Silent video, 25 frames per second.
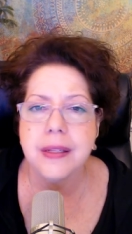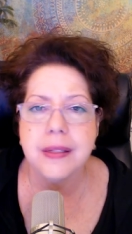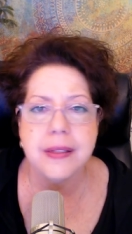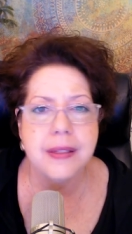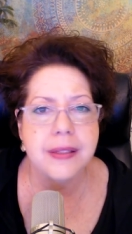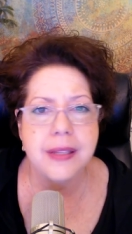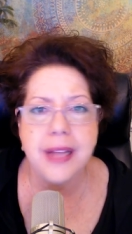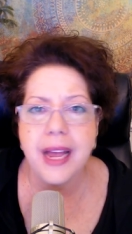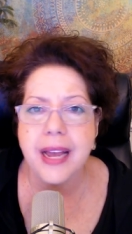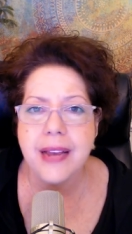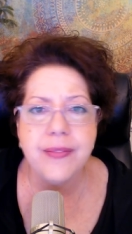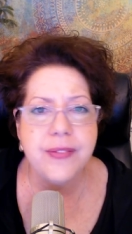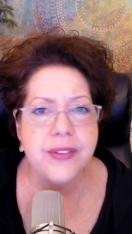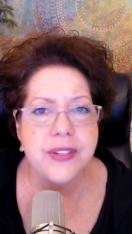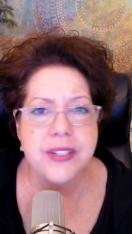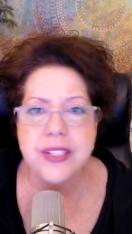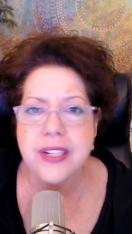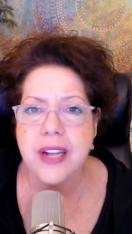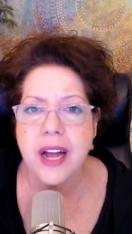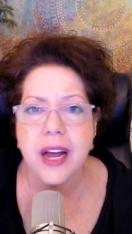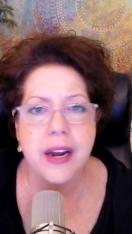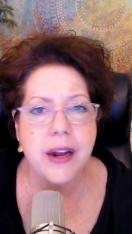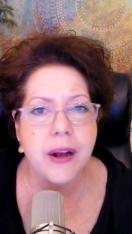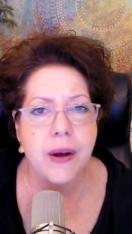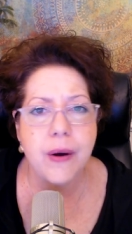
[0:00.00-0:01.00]
Life is
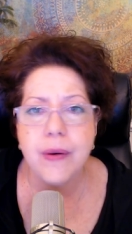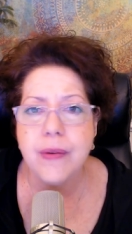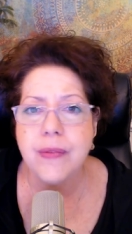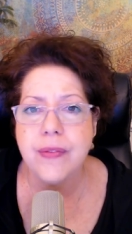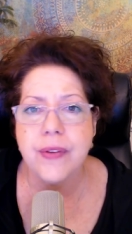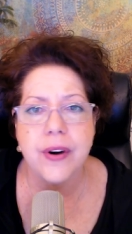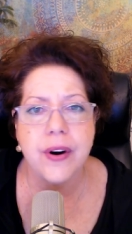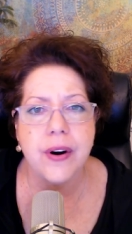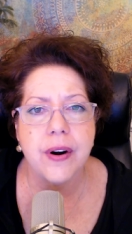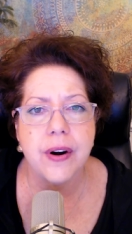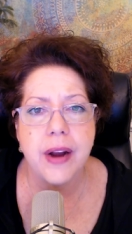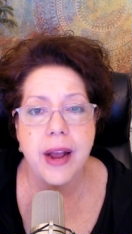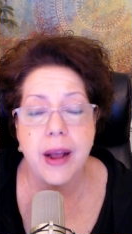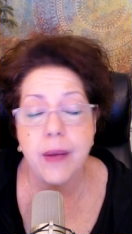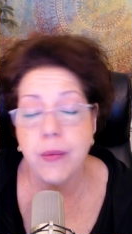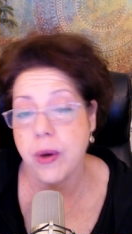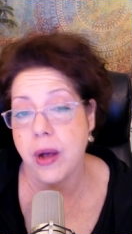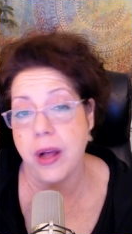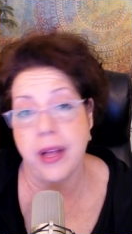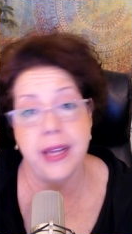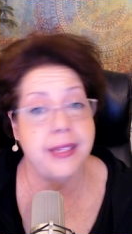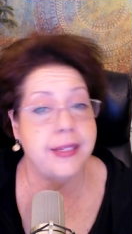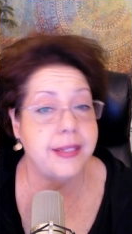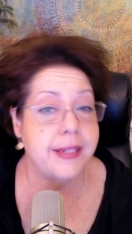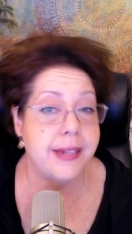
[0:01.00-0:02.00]
not over.
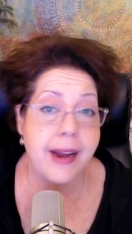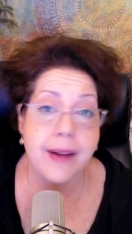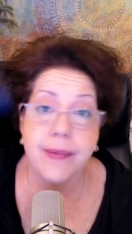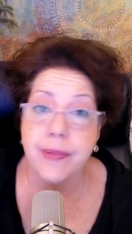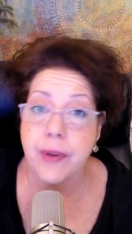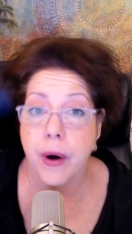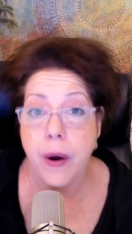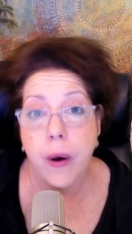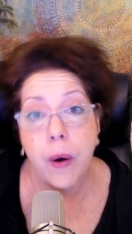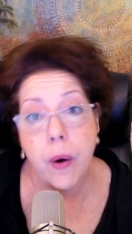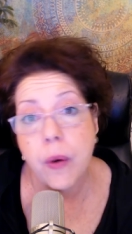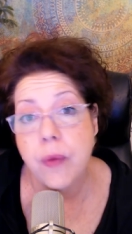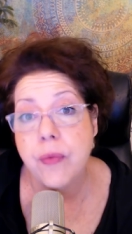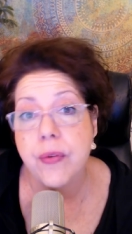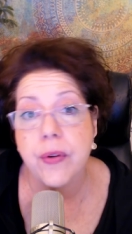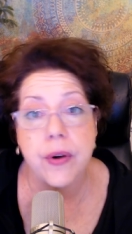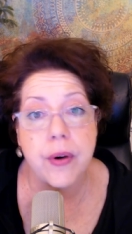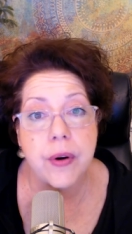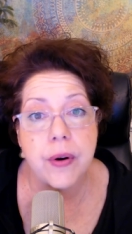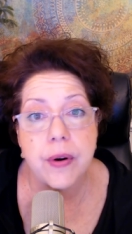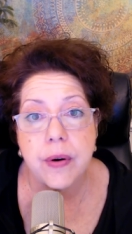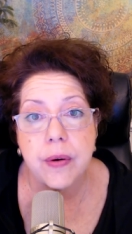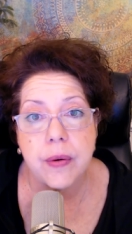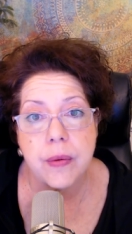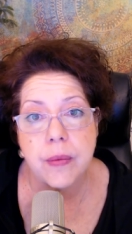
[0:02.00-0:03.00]
Well, it's never
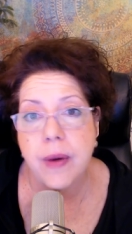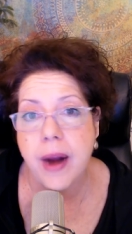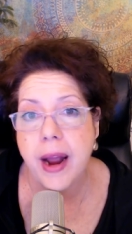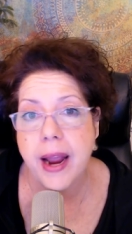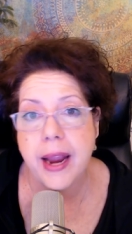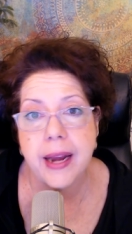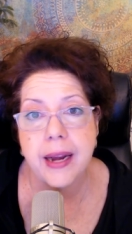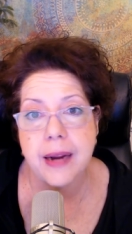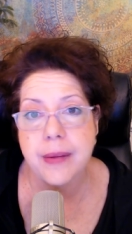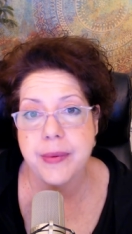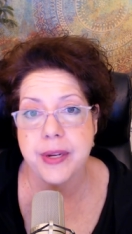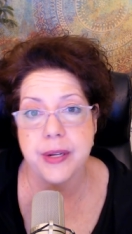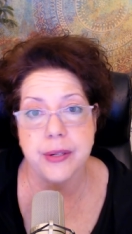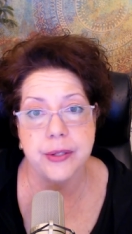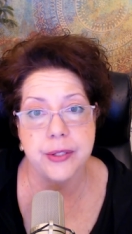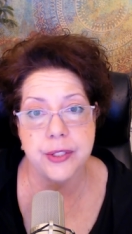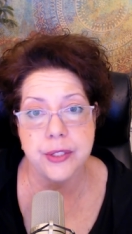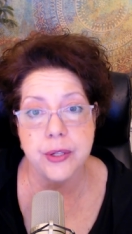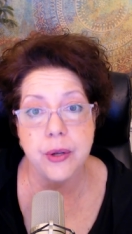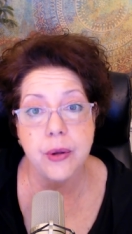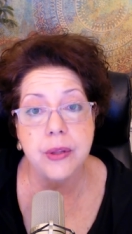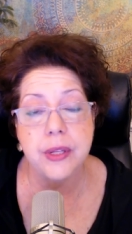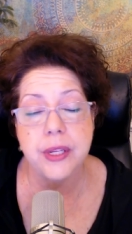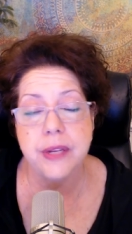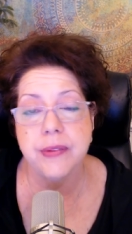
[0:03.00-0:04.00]
over, right? I mean, our
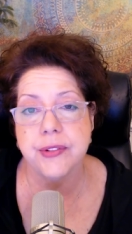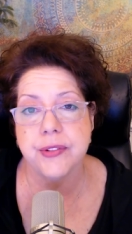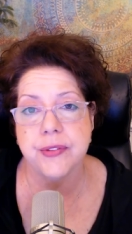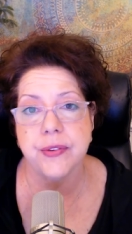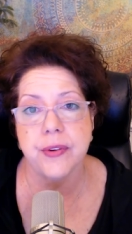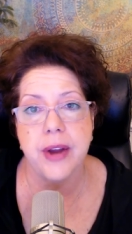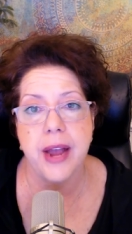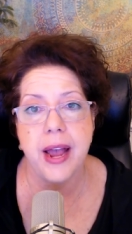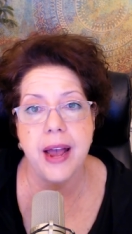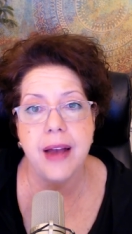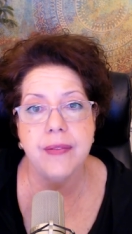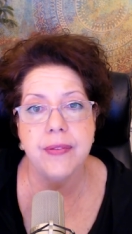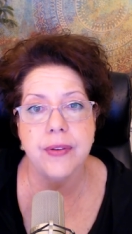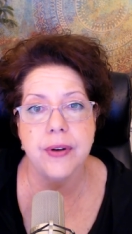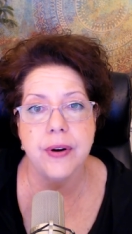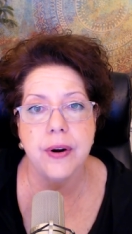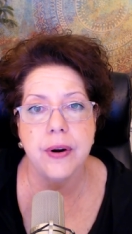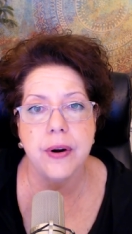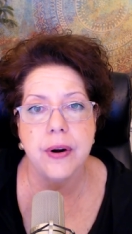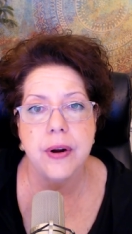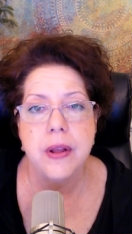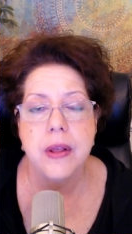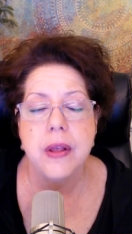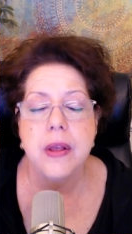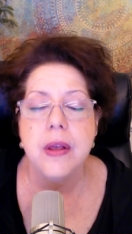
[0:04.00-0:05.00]
soul lives
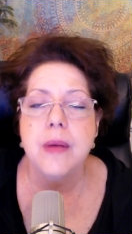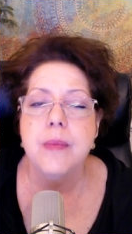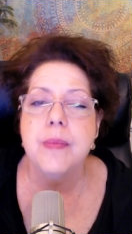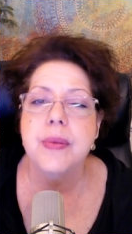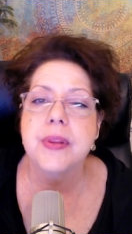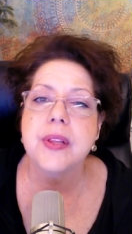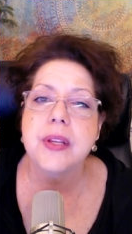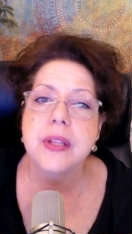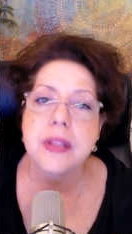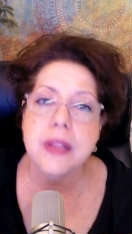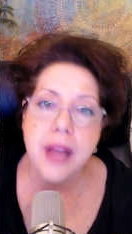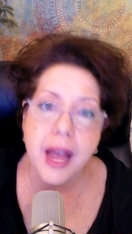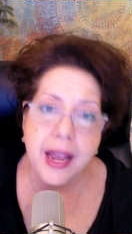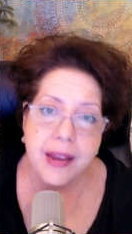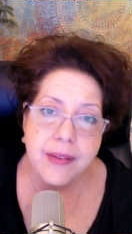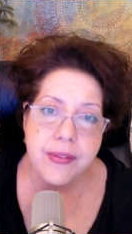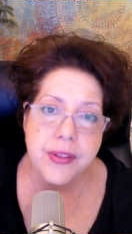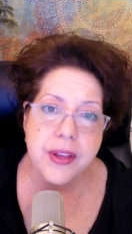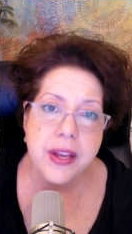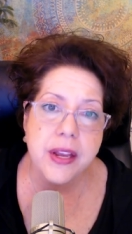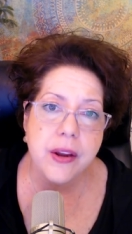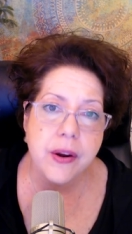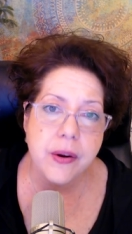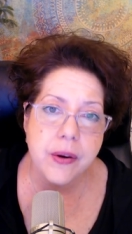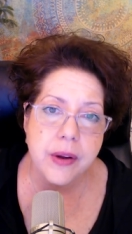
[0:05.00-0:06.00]
forever. But the life
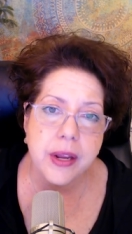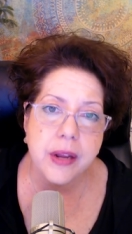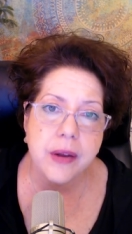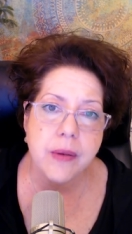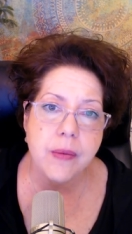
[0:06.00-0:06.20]
that you're in